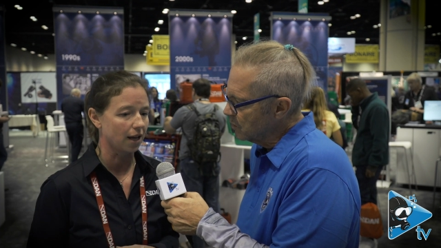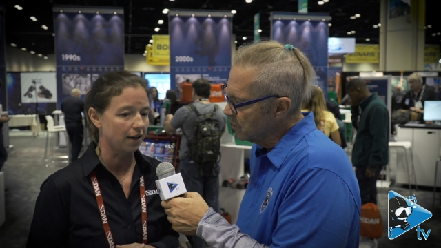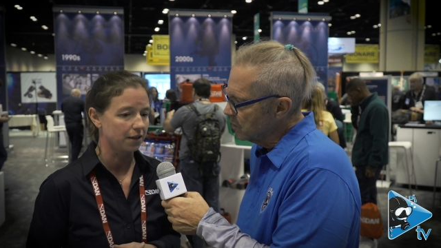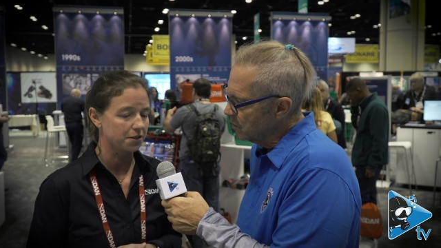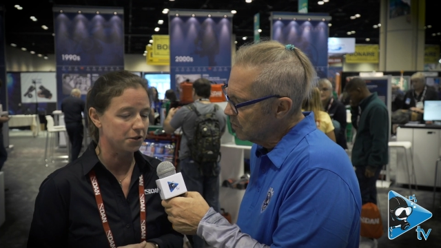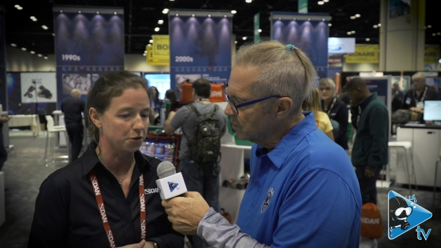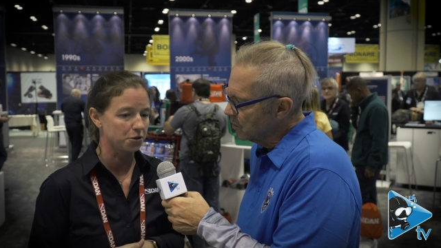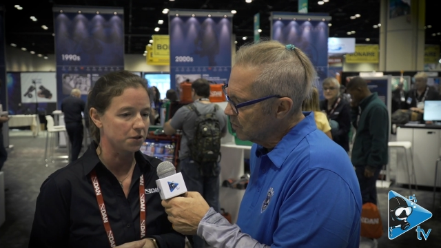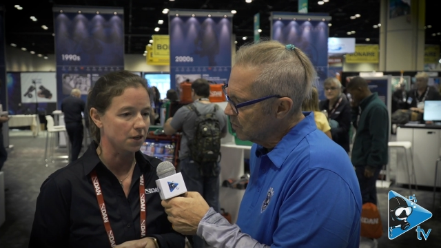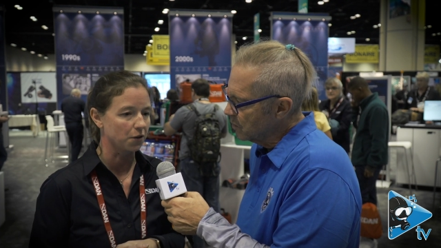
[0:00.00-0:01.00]
Speaker 1: and
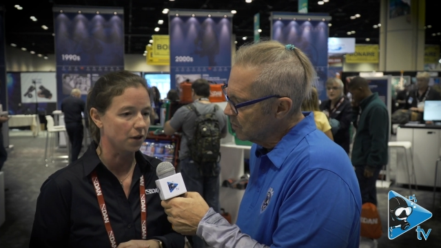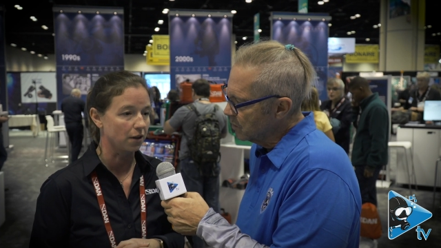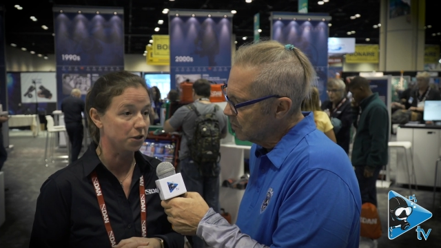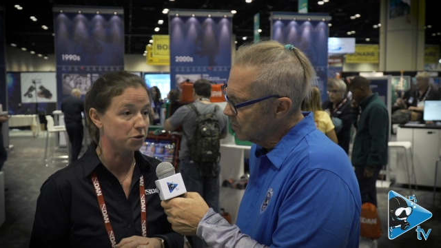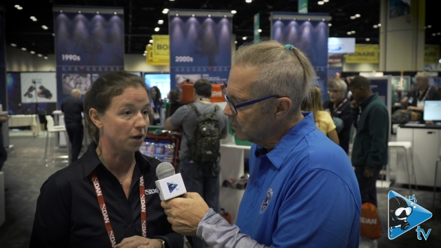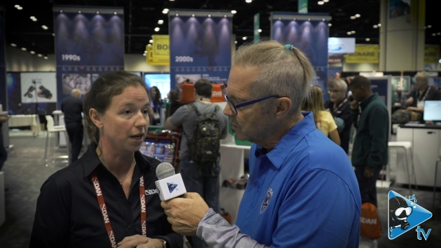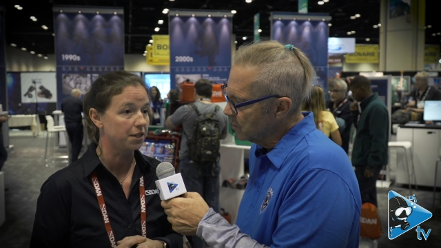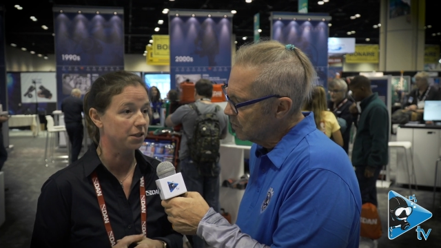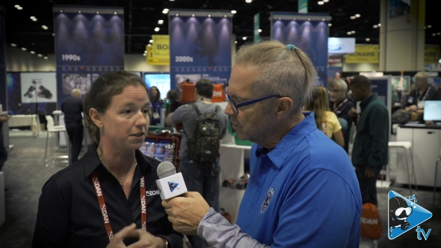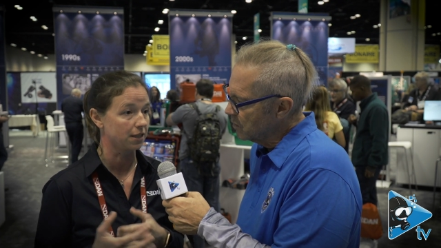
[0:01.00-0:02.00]
institutions out there that try
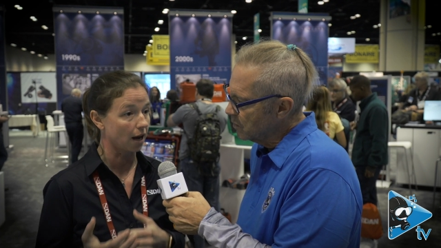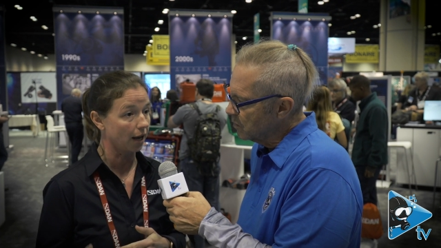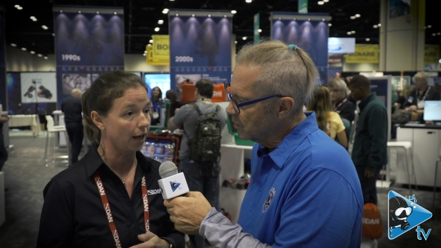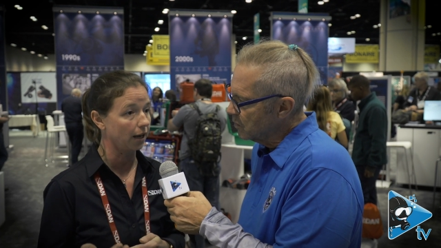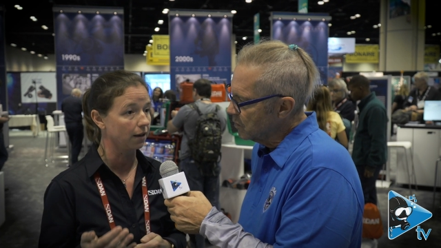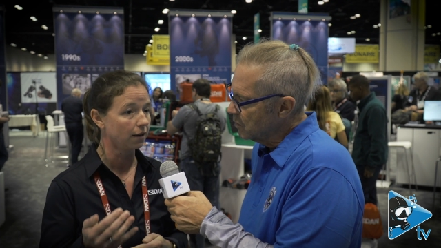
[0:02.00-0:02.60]
to tie